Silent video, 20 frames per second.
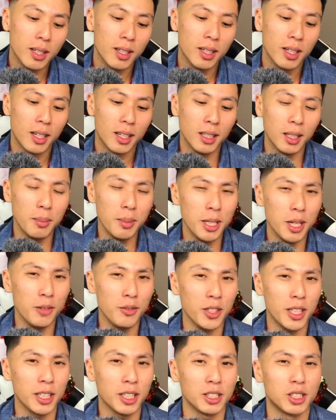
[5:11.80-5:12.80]
And let me know if
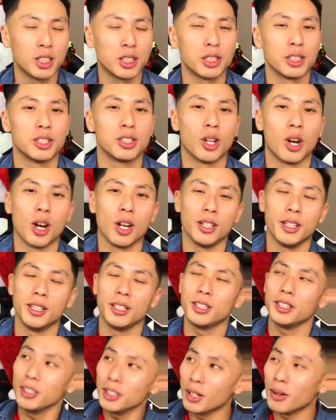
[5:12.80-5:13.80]
you get the Zard.
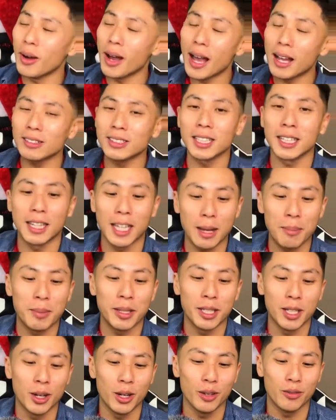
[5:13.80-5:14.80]
You don't have to let me
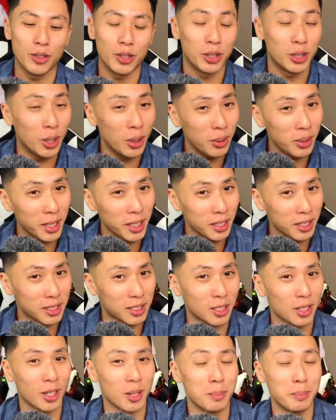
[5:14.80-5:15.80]
know if you don't get the
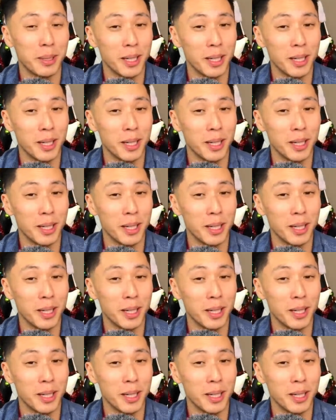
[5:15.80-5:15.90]
Zard, but